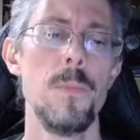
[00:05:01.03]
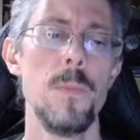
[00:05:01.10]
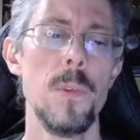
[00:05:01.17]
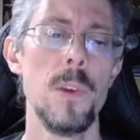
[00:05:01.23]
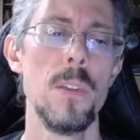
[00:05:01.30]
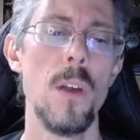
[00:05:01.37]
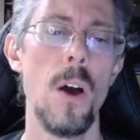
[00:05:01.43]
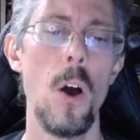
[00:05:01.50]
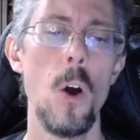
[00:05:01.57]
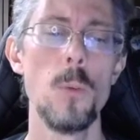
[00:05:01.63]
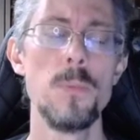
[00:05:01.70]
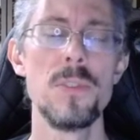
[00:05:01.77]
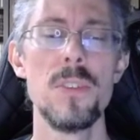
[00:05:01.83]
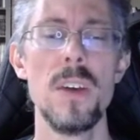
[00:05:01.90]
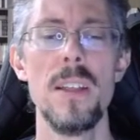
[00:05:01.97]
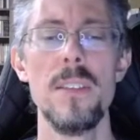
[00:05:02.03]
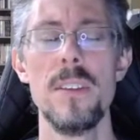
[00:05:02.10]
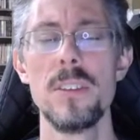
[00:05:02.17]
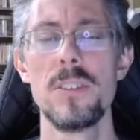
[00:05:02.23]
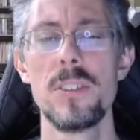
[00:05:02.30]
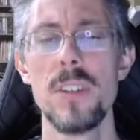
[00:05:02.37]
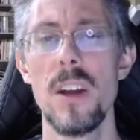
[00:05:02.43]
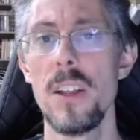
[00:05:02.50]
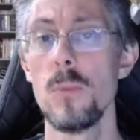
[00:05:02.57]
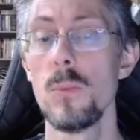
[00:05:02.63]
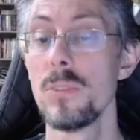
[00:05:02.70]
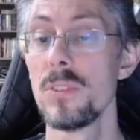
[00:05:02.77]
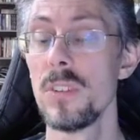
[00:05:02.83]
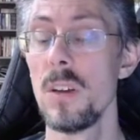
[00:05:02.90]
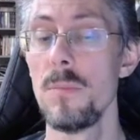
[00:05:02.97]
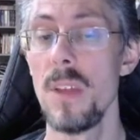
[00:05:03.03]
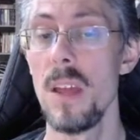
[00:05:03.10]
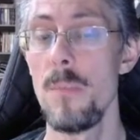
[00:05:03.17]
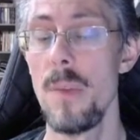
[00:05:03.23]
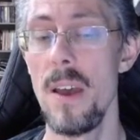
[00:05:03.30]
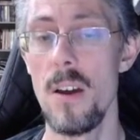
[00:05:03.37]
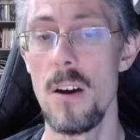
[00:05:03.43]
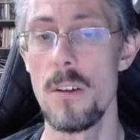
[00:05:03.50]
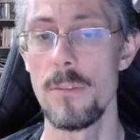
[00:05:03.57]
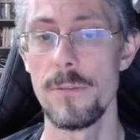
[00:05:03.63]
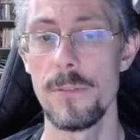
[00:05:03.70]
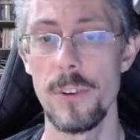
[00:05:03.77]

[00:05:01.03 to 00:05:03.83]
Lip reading: in the hopes that this study will someday pay off for